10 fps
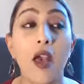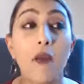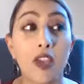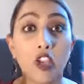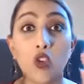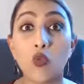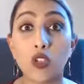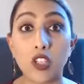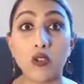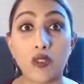but you will
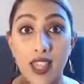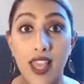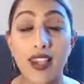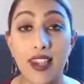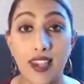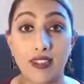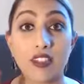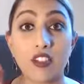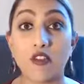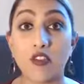use that lens
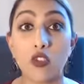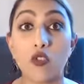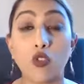to view